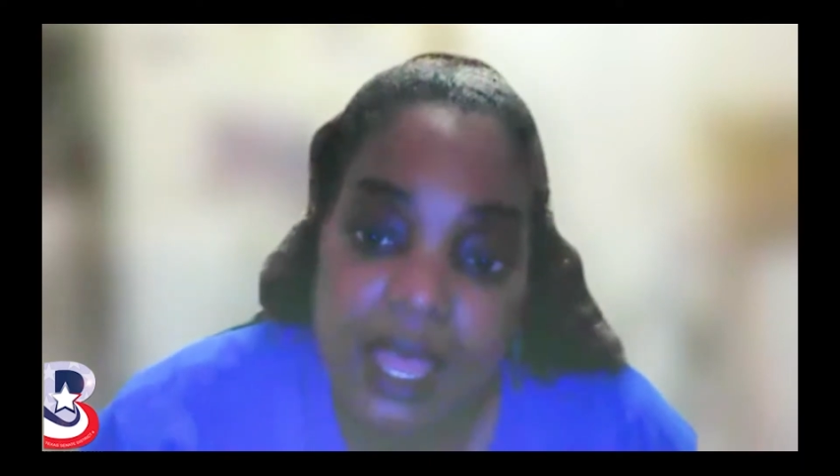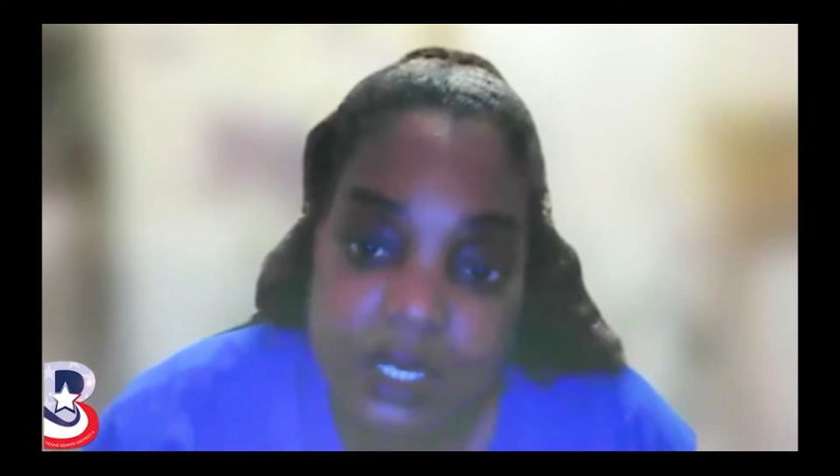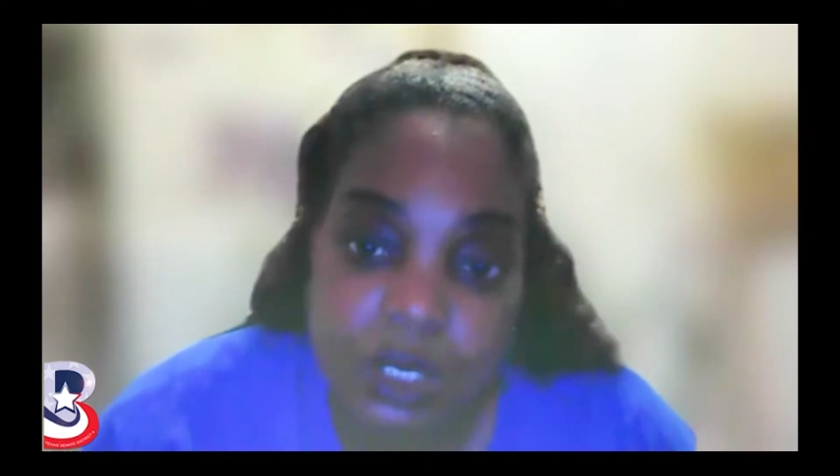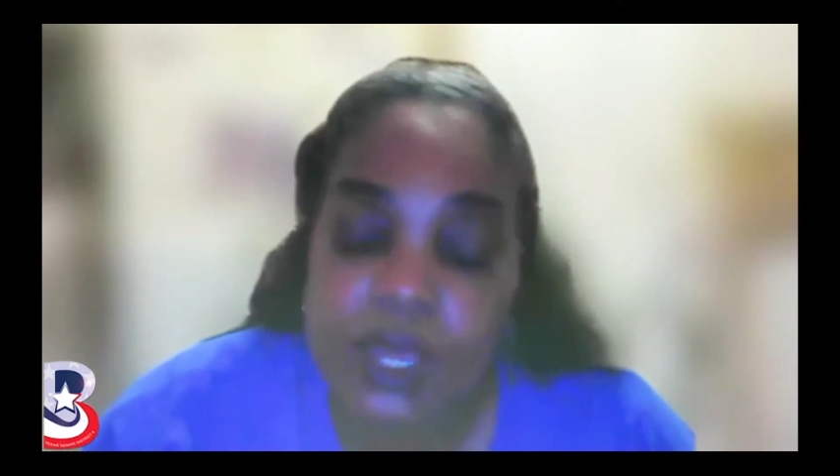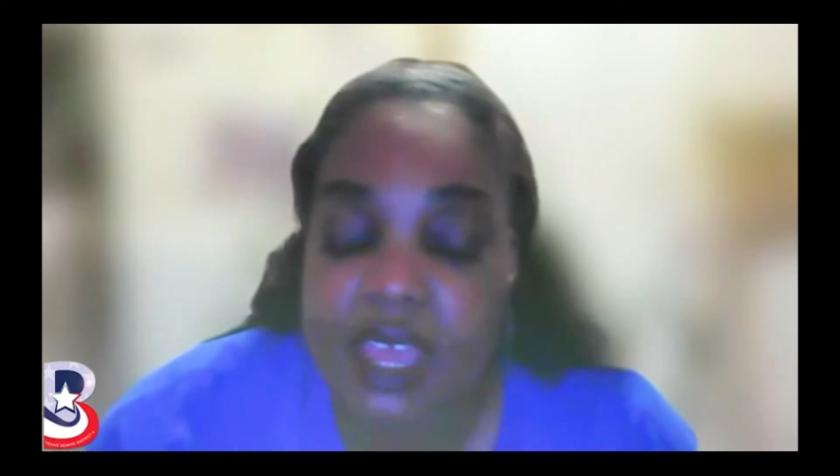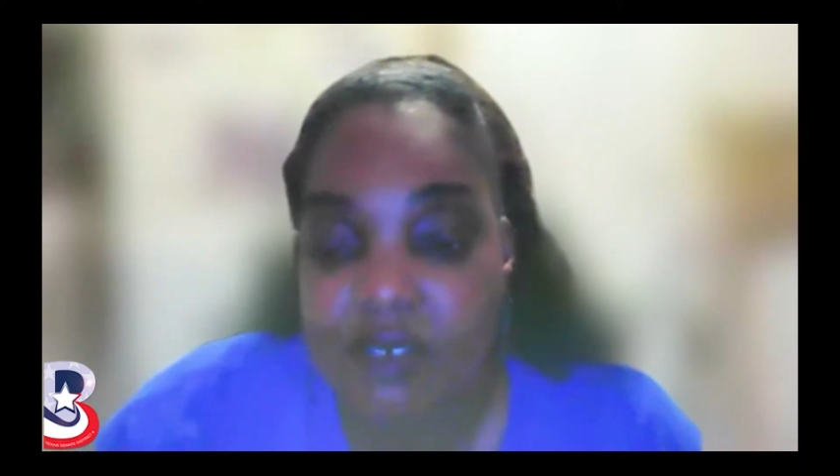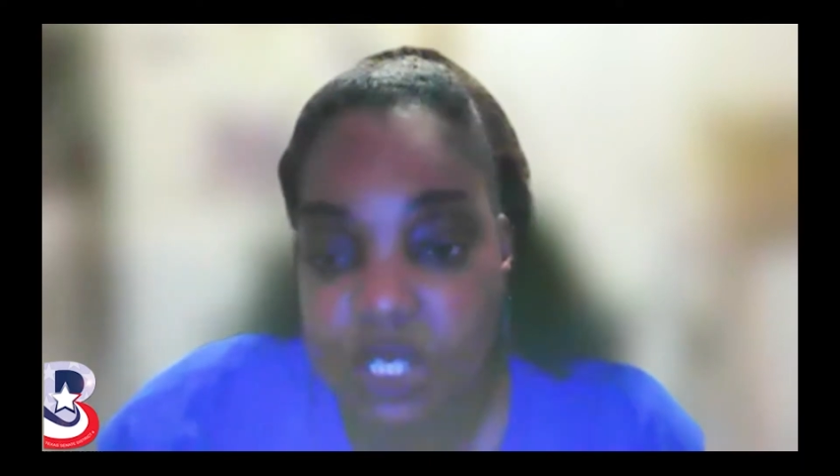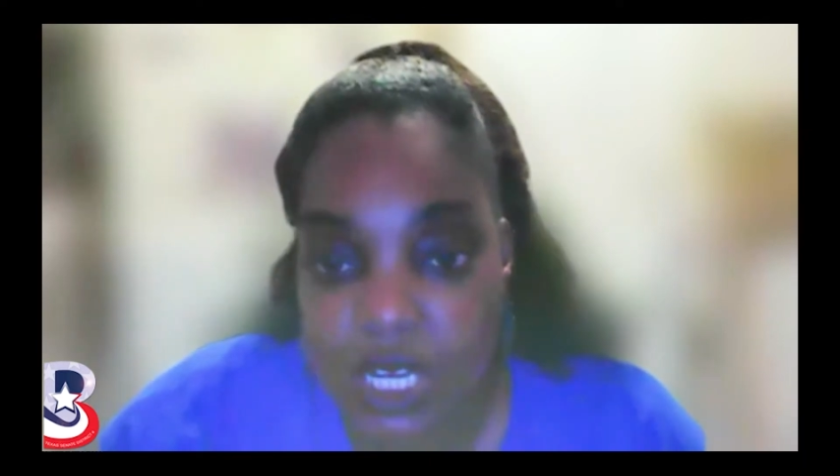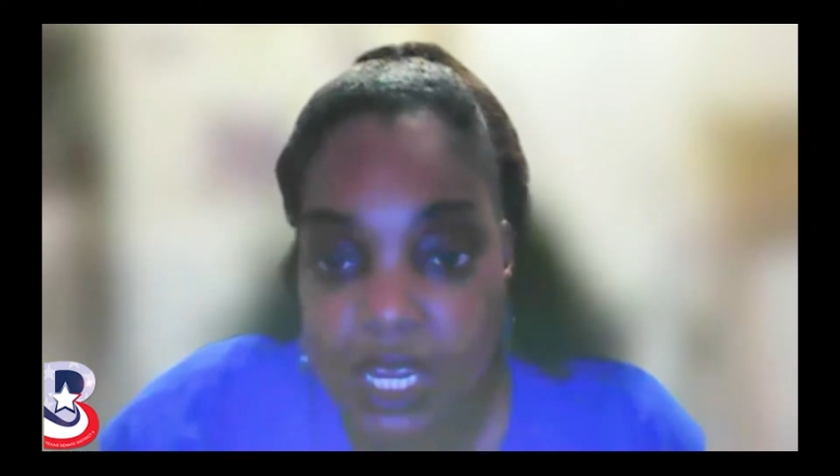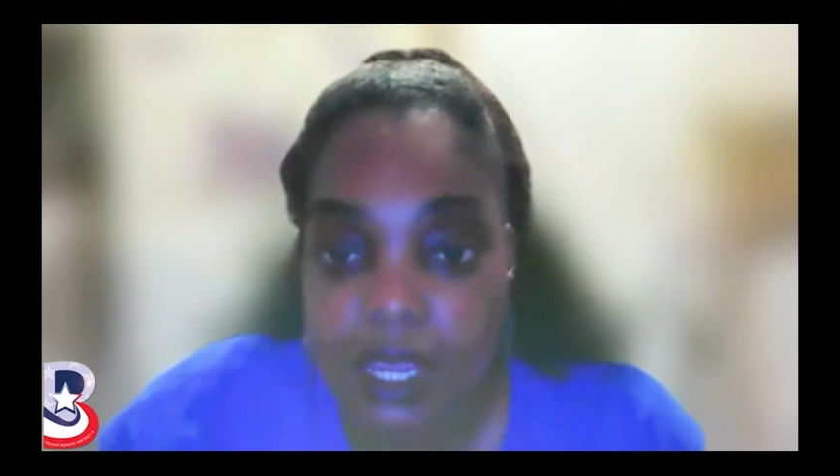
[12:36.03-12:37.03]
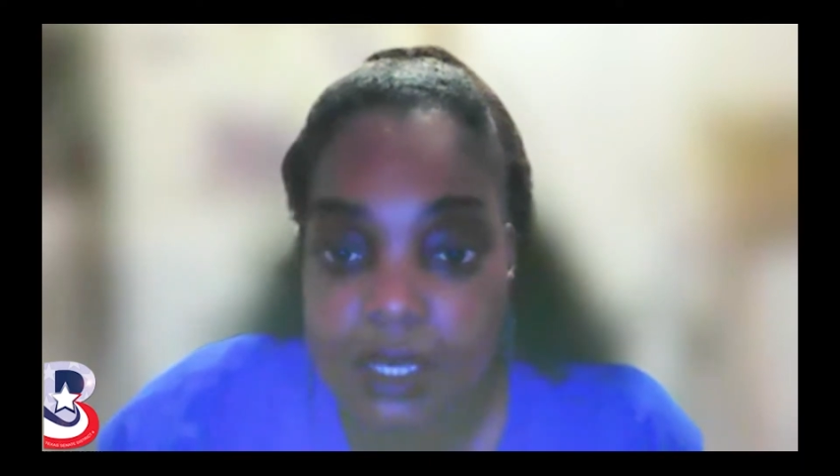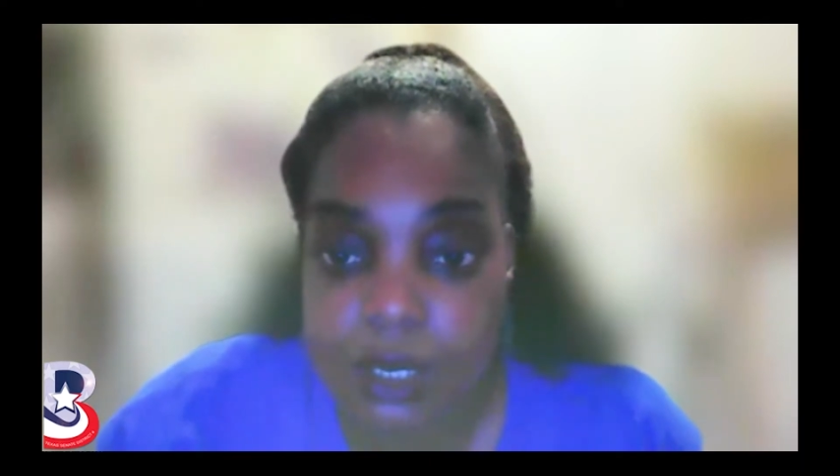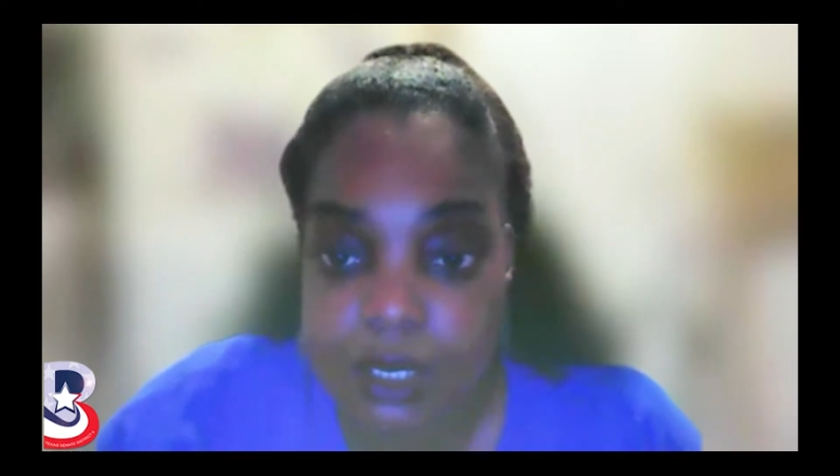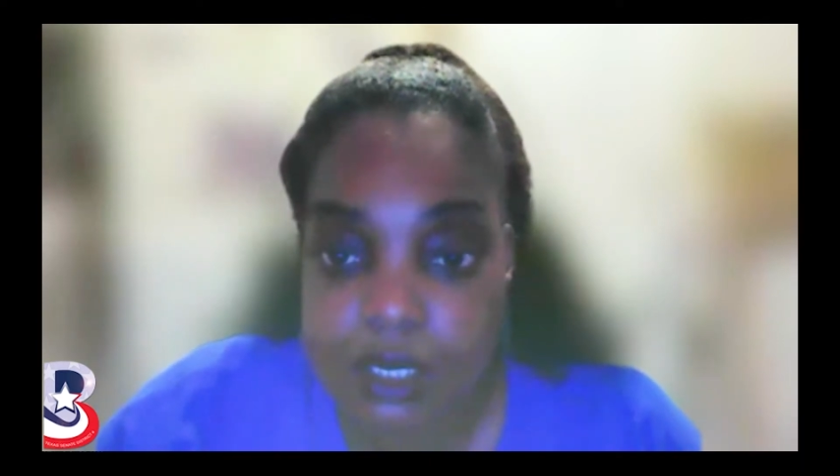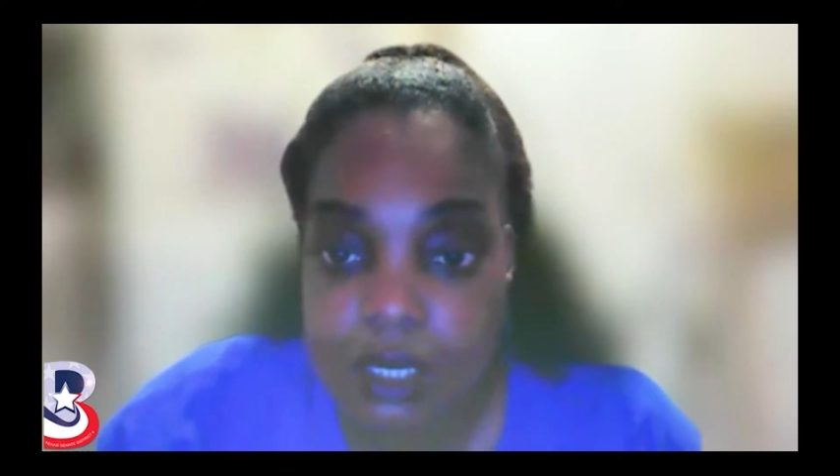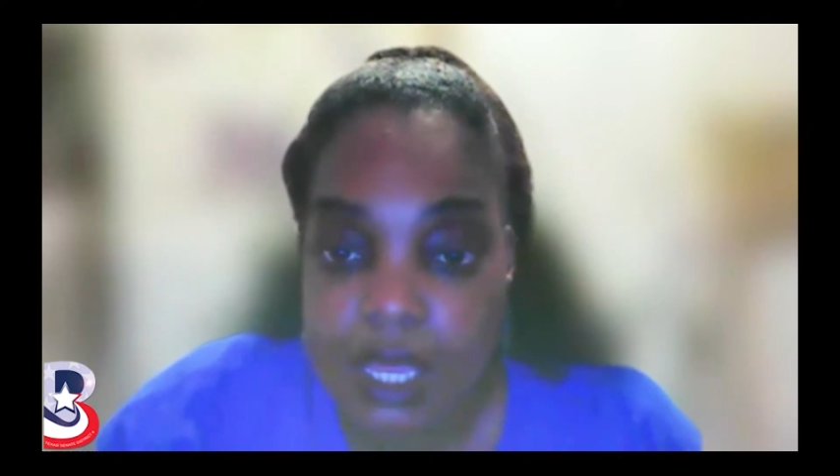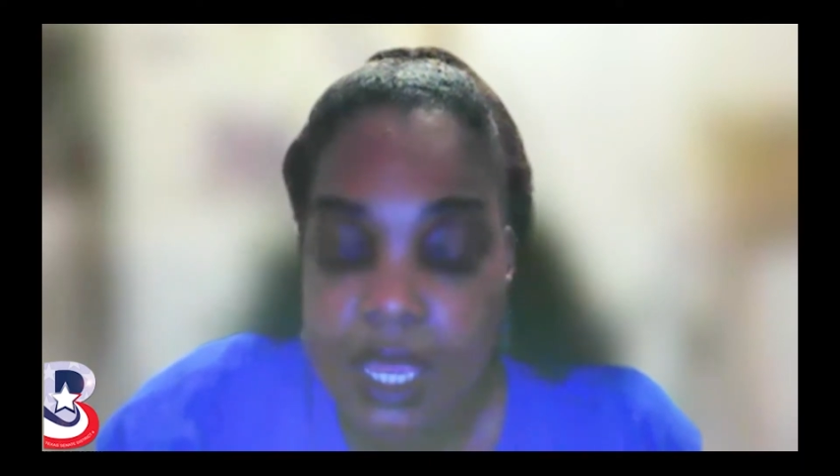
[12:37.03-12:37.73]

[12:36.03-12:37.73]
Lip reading: I do have a chance.